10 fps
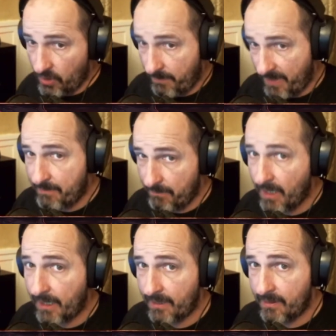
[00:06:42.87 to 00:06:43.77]
to make
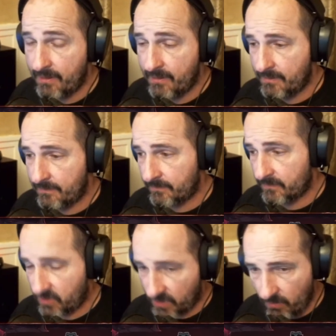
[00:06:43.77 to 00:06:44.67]
money.
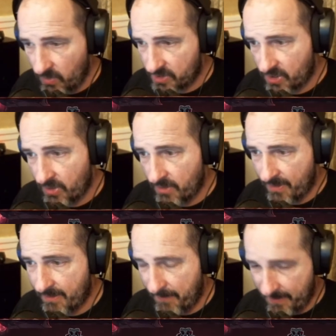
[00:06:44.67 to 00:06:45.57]
Someone's going to
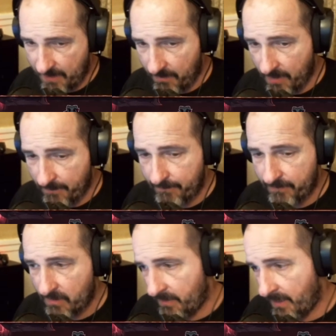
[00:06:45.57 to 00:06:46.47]
pick him up.
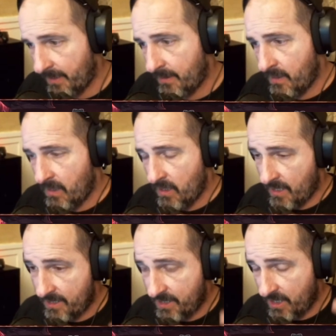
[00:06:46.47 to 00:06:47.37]
But
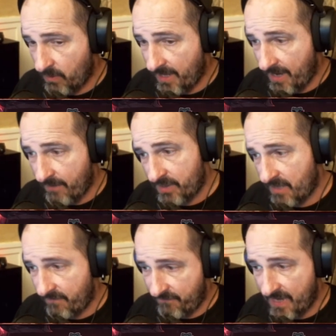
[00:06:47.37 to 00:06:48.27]
I think with
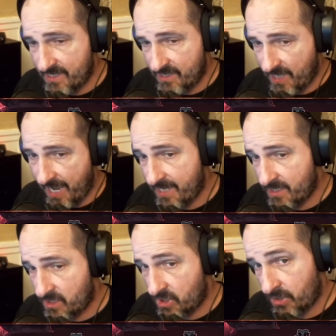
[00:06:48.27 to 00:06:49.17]
everything FaZe has